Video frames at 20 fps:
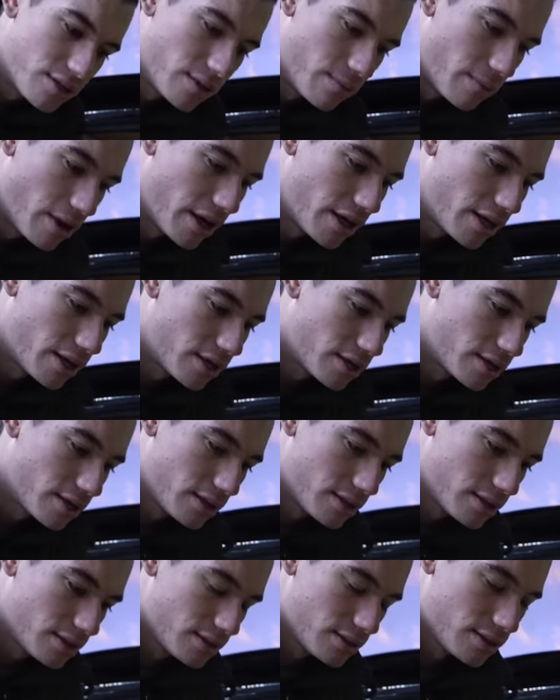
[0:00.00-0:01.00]
to make
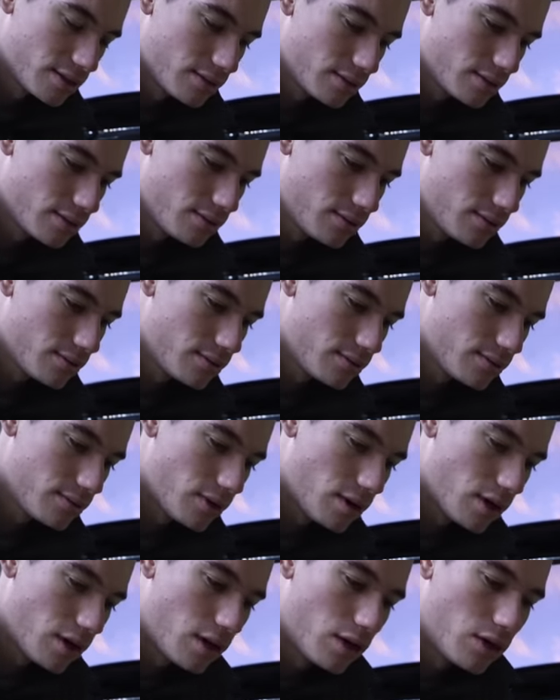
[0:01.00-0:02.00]

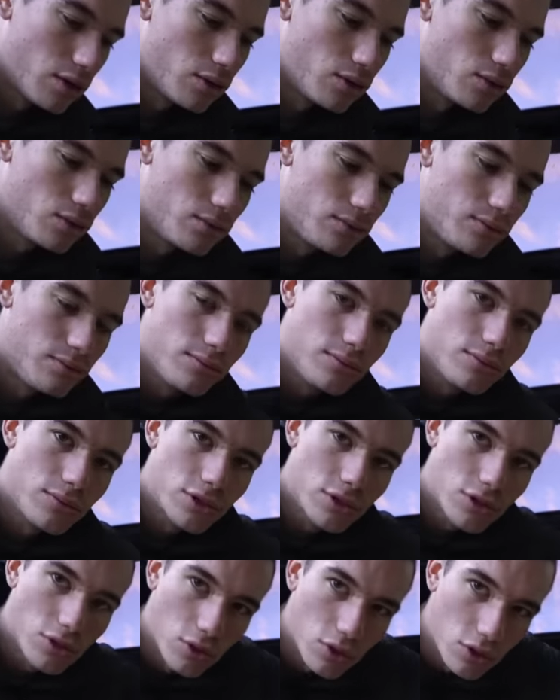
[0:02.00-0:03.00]
a whole
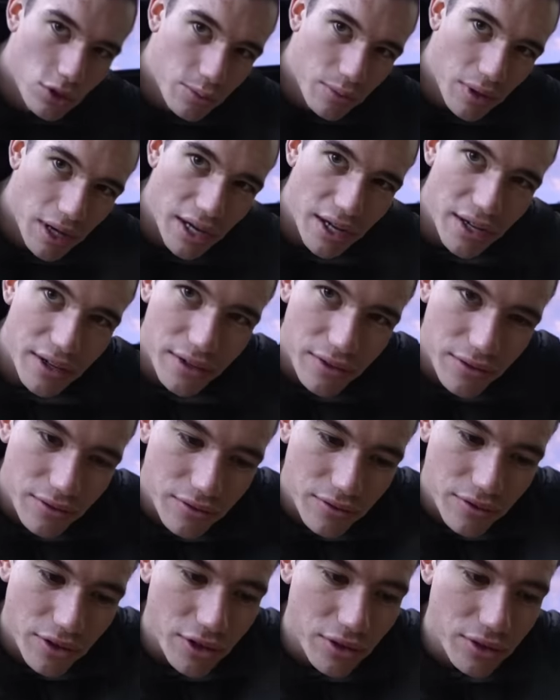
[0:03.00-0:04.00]
saucepan of
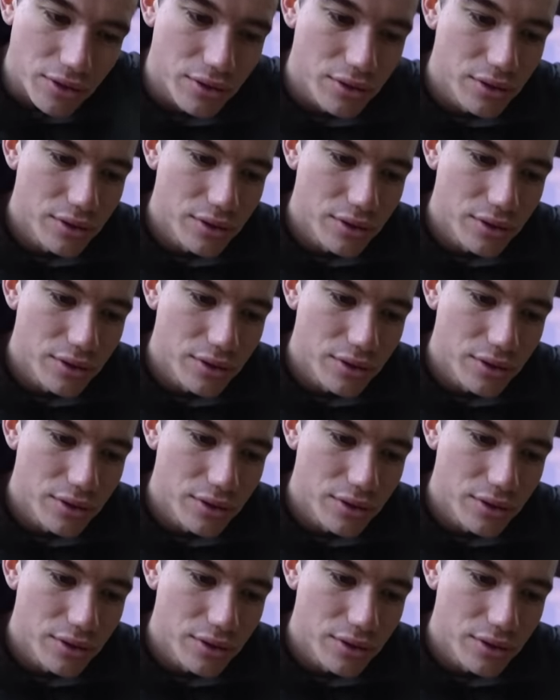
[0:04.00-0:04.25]
food.